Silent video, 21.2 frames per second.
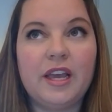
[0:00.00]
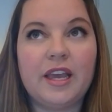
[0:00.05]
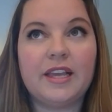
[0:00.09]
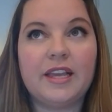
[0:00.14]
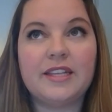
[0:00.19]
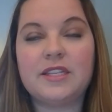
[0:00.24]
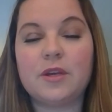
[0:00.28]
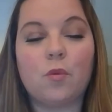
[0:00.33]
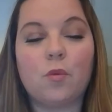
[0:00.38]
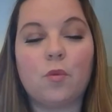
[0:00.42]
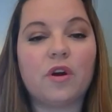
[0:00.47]

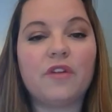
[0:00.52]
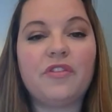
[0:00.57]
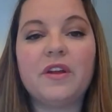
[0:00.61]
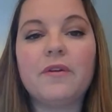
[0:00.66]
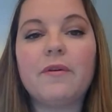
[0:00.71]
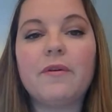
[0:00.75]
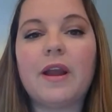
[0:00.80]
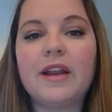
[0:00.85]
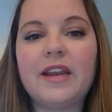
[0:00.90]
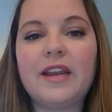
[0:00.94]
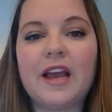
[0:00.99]
is it worth it
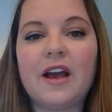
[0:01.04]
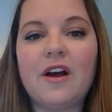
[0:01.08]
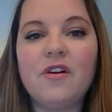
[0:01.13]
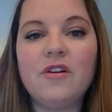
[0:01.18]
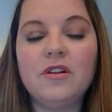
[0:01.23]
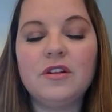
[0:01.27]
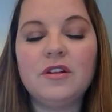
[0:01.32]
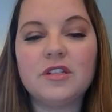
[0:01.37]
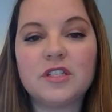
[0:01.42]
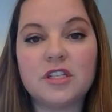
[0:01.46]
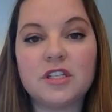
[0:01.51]
right now
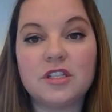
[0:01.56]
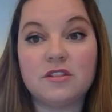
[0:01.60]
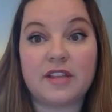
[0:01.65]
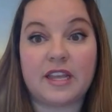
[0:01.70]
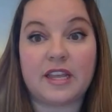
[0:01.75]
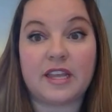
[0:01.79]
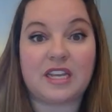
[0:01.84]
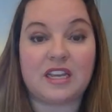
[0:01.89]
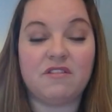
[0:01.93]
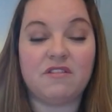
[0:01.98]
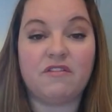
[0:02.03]
to
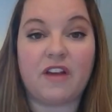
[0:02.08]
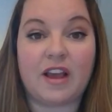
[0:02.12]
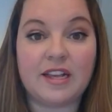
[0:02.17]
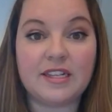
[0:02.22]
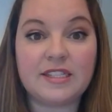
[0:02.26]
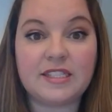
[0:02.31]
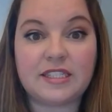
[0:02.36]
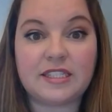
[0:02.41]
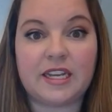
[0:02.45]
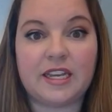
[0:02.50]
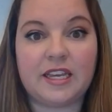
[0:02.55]
like
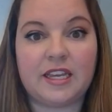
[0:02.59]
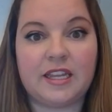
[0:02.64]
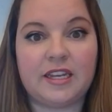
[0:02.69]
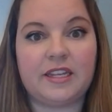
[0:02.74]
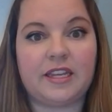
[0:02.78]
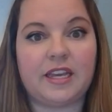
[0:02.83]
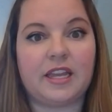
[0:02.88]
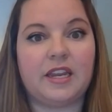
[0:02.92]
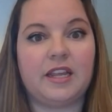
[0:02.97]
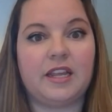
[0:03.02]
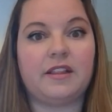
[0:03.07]
invest in
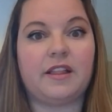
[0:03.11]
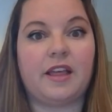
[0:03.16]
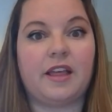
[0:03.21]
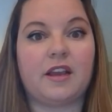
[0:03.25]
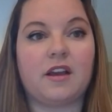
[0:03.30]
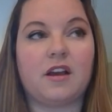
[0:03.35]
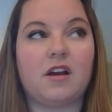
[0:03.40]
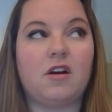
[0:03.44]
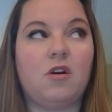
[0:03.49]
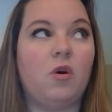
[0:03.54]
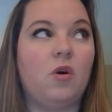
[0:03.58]
getting
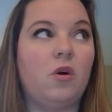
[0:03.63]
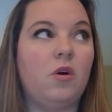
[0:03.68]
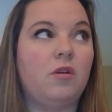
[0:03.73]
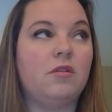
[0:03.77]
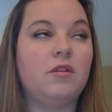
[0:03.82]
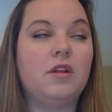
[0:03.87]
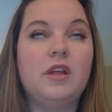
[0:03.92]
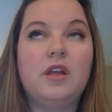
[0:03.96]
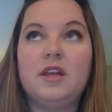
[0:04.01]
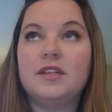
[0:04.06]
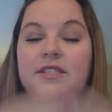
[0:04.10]
like oh
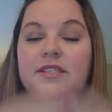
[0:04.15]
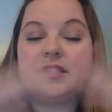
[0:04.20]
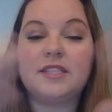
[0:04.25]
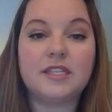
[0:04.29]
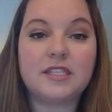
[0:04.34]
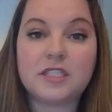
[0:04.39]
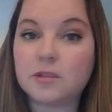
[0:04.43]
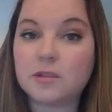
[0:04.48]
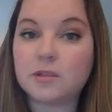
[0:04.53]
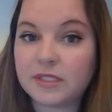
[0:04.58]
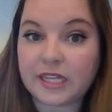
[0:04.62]

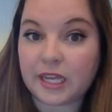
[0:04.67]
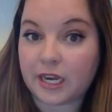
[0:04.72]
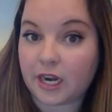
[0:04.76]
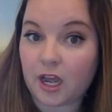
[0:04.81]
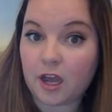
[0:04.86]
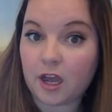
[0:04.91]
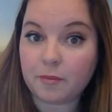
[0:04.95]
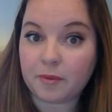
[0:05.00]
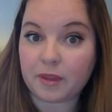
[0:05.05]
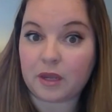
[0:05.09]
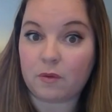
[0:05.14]
system set
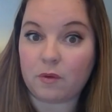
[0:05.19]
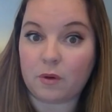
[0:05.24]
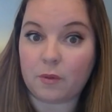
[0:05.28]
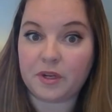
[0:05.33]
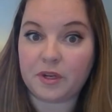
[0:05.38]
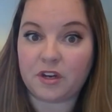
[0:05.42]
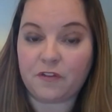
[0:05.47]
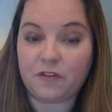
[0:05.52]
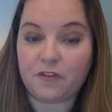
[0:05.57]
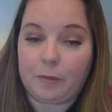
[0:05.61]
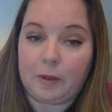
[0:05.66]
up like what we
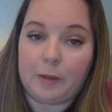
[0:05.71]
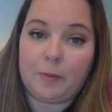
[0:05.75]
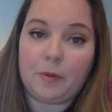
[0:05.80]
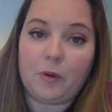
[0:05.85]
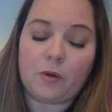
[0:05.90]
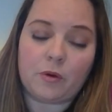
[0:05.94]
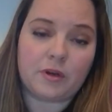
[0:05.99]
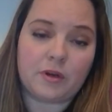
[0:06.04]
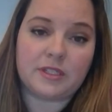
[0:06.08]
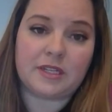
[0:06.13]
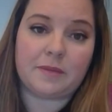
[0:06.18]
do for people
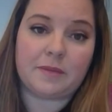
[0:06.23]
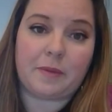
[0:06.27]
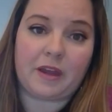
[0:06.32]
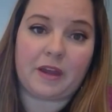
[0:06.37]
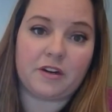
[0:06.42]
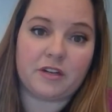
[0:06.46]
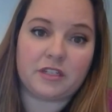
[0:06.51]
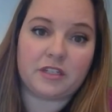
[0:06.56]
or is it better